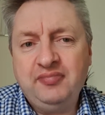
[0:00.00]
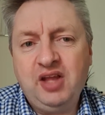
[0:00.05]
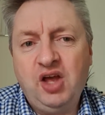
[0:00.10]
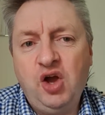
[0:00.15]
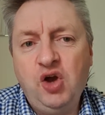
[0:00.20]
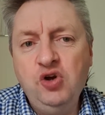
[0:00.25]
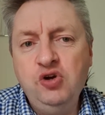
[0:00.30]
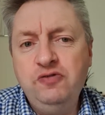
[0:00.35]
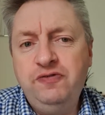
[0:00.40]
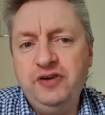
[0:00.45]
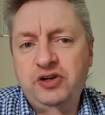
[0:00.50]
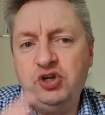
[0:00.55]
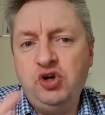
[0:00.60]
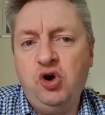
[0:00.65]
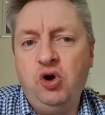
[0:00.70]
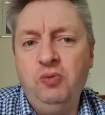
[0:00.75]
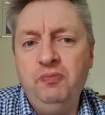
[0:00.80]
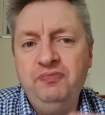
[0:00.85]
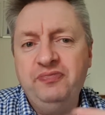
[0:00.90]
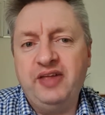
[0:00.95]

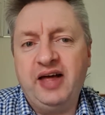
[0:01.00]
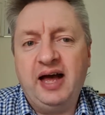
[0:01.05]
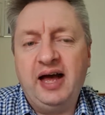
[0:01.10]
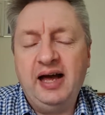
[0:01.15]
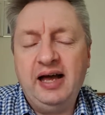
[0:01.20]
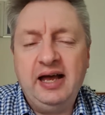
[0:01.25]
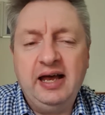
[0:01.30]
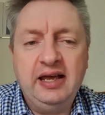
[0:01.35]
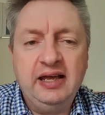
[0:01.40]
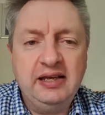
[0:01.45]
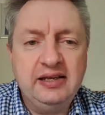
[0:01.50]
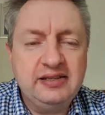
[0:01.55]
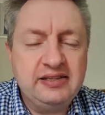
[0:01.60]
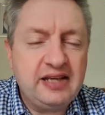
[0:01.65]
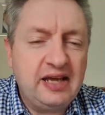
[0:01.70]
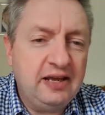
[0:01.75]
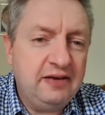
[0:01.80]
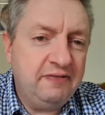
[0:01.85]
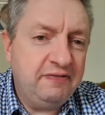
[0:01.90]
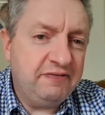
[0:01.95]
overcome that
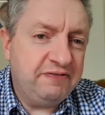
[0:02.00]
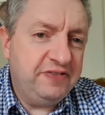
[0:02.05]
and